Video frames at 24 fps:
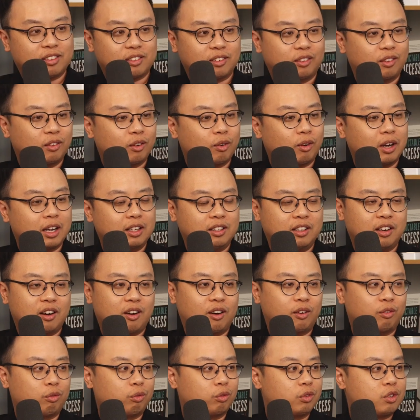great,
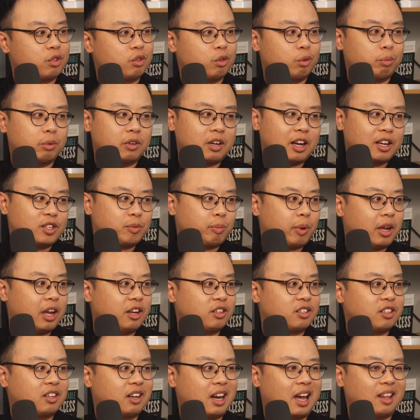super nice
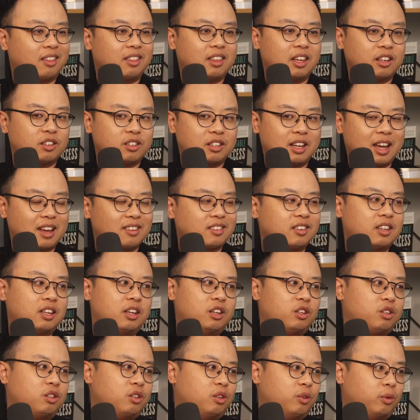patient. I think she has an
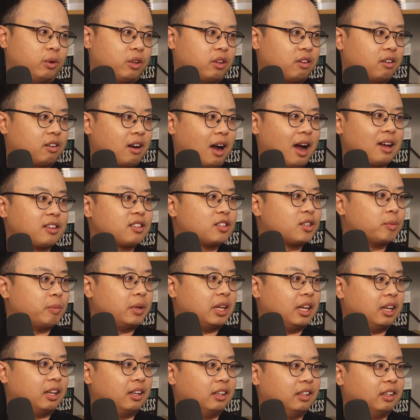issue with her
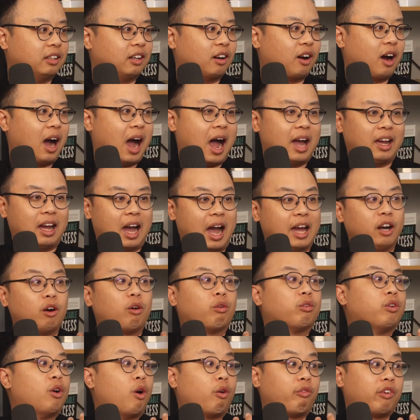ostomy. I
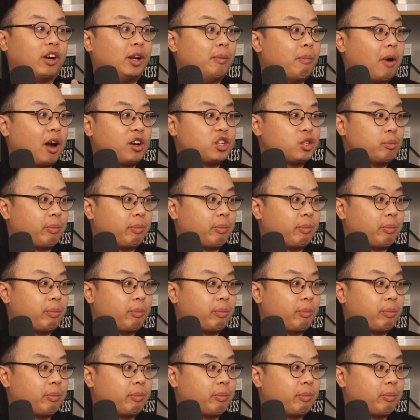don't know very much